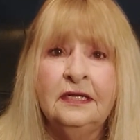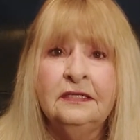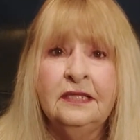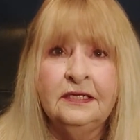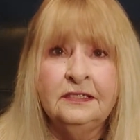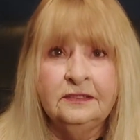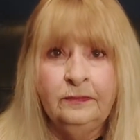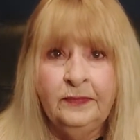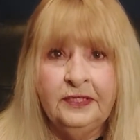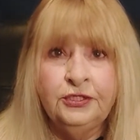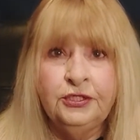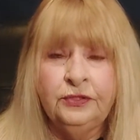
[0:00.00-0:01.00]
They
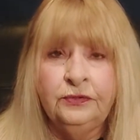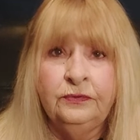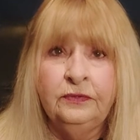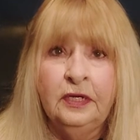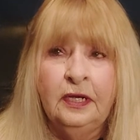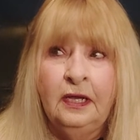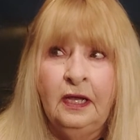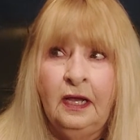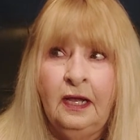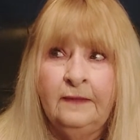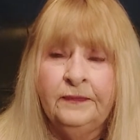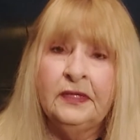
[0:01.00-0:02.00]
submit you
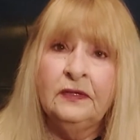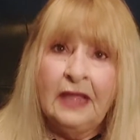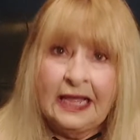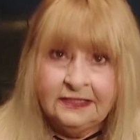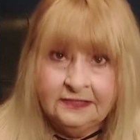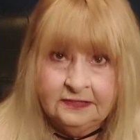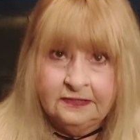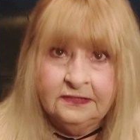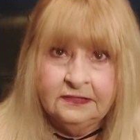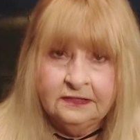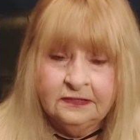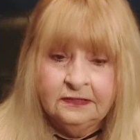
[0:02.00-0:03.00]
a
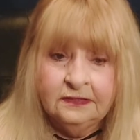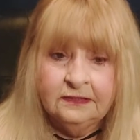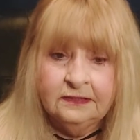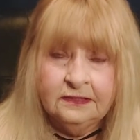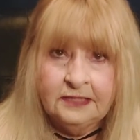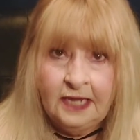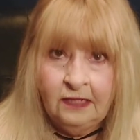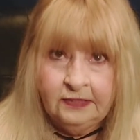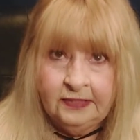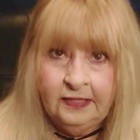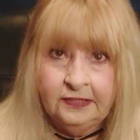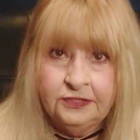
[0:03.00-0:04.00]
licensed
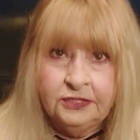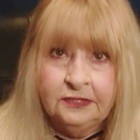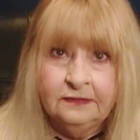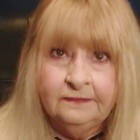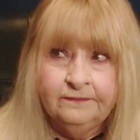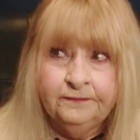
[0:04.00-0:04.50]
talent agent.